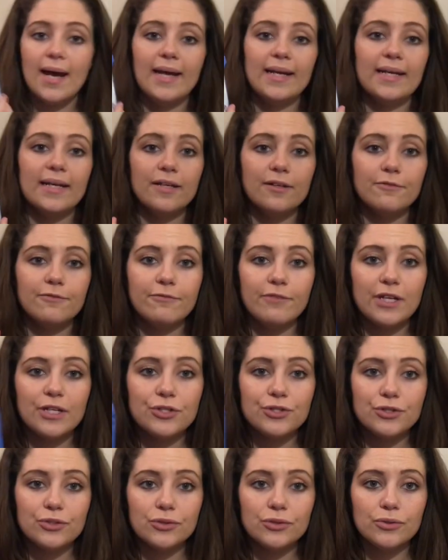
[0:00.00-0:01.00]
I needed
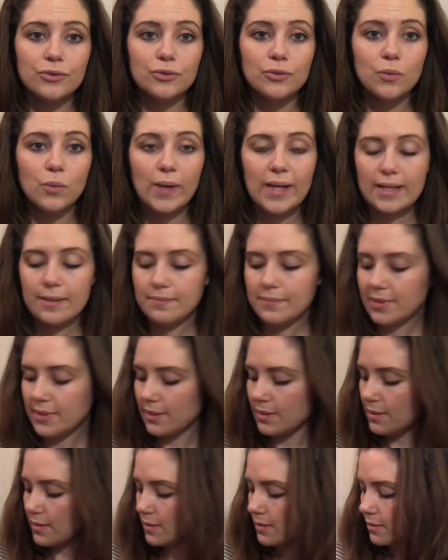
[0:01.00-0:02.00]
facial
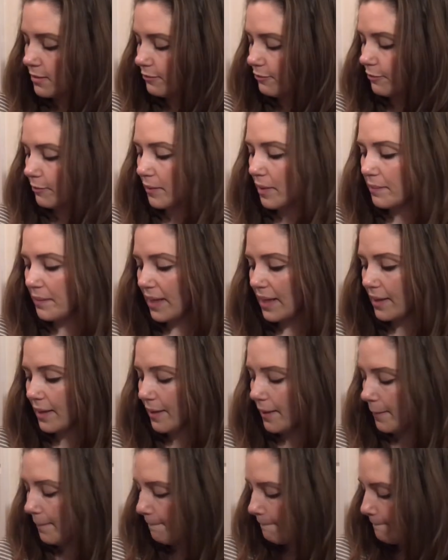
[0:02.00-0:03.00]
wipes for my
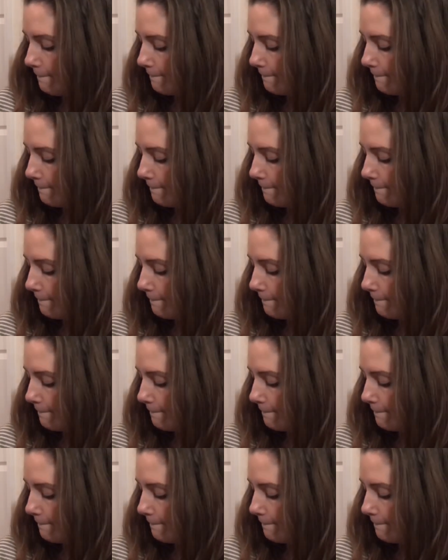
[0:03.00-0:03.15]
makeup.